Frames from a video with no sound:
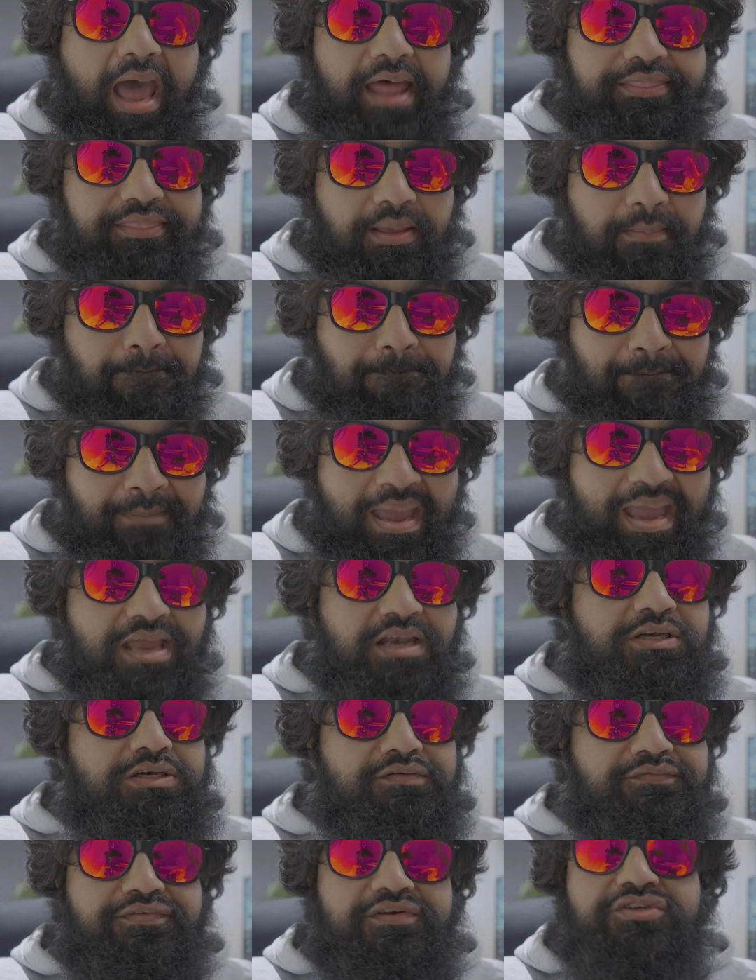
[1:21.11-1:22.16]
And the
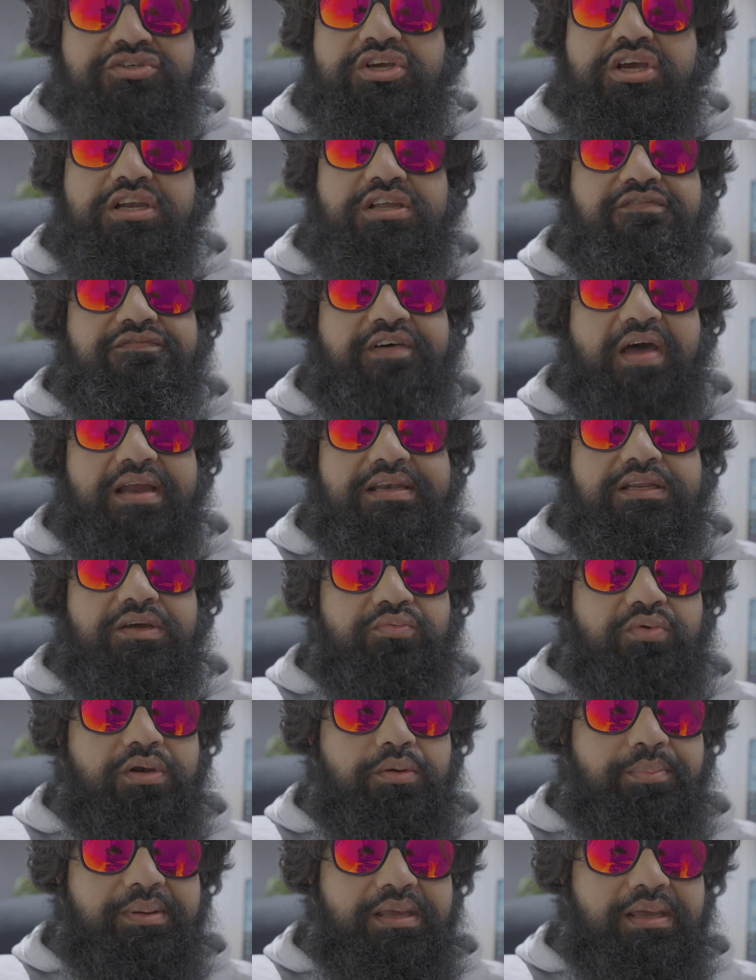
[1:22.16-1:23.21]
main differentiating factor
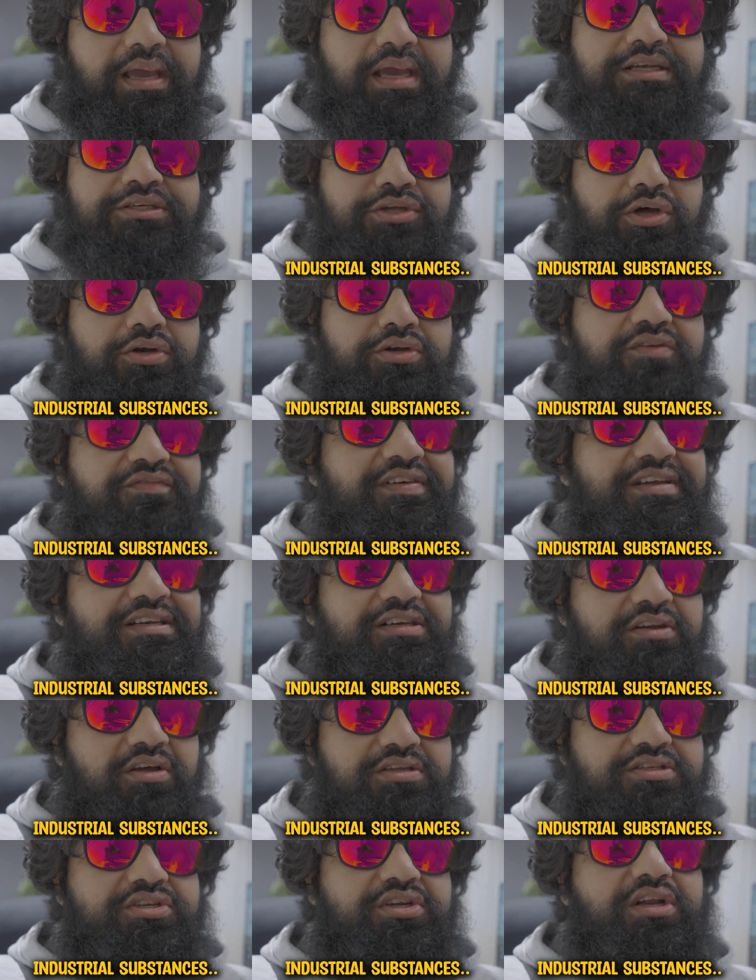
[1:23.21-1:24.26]
will be a ton of
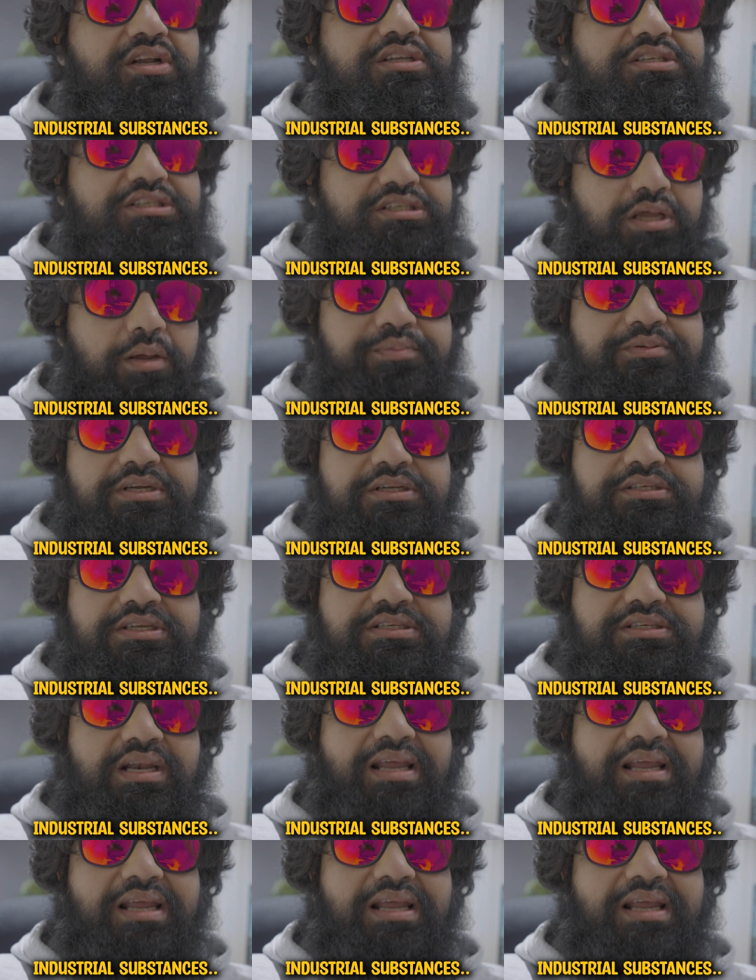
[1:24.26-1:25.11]
industrial substances